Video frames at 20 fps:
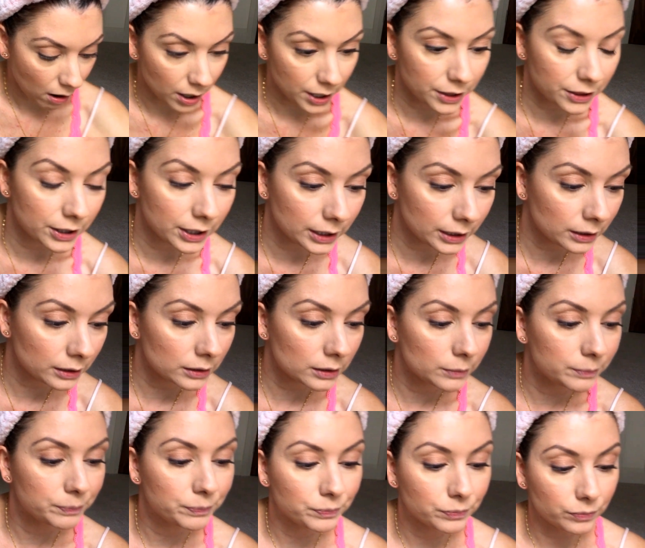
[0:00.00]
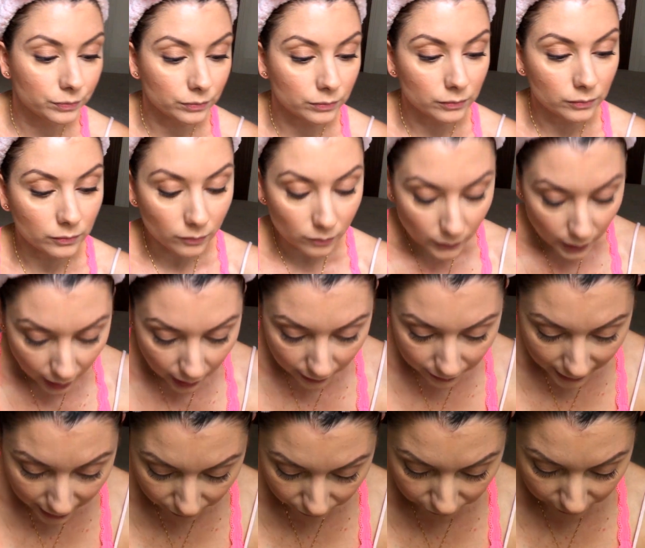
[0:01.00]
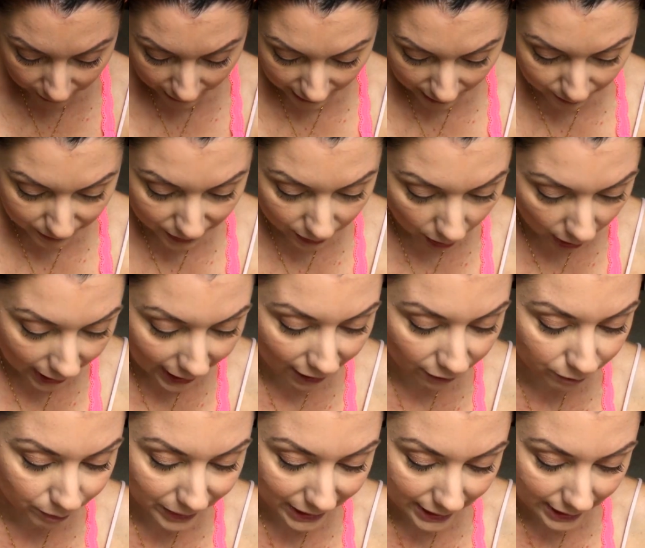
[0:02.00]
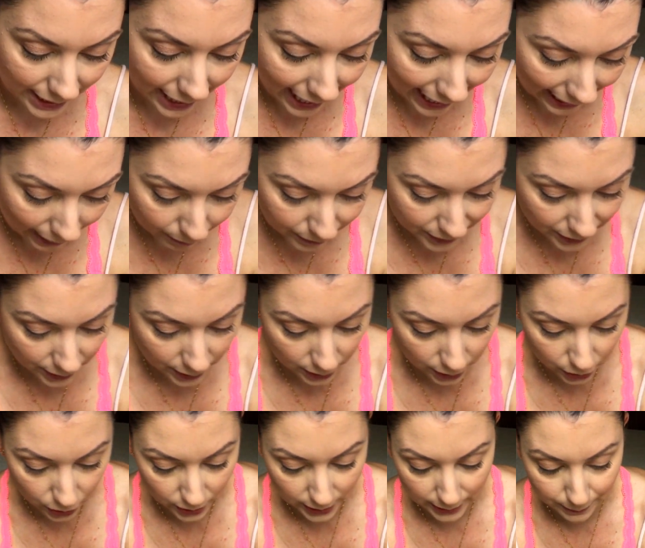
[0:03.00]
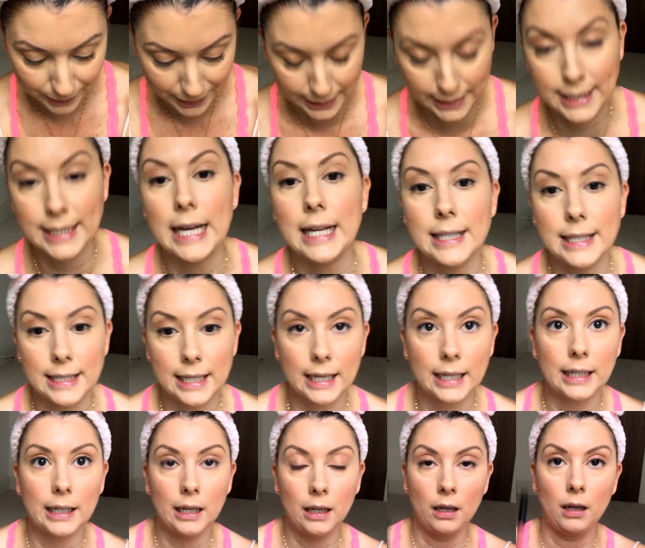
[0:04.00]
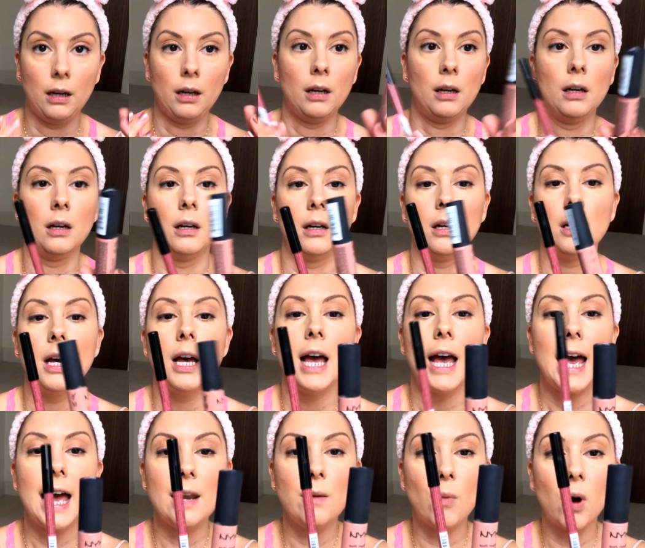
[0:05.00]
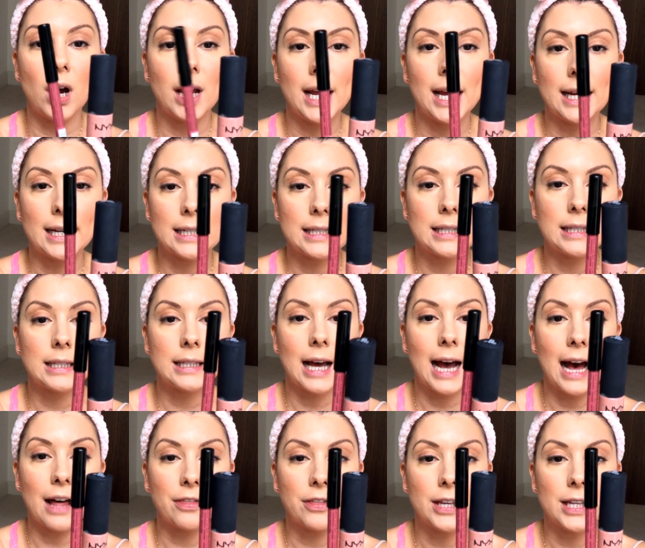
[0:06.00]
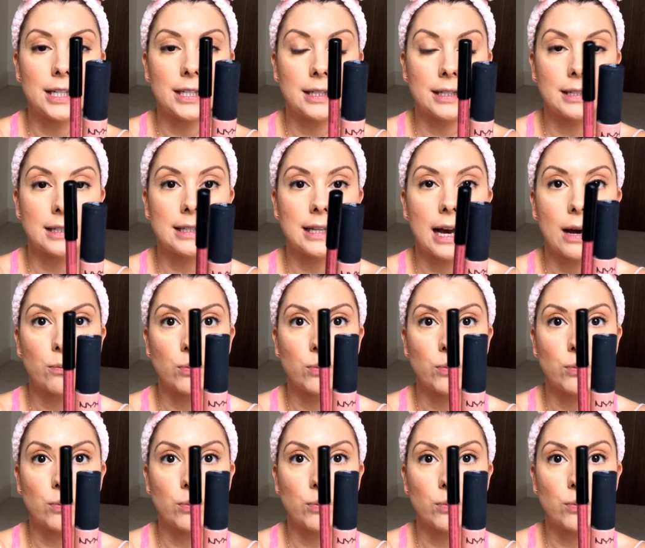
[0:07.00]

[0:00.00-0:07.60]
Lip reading: I think. And then for lips, I have been absolutely obsessing NYX Athens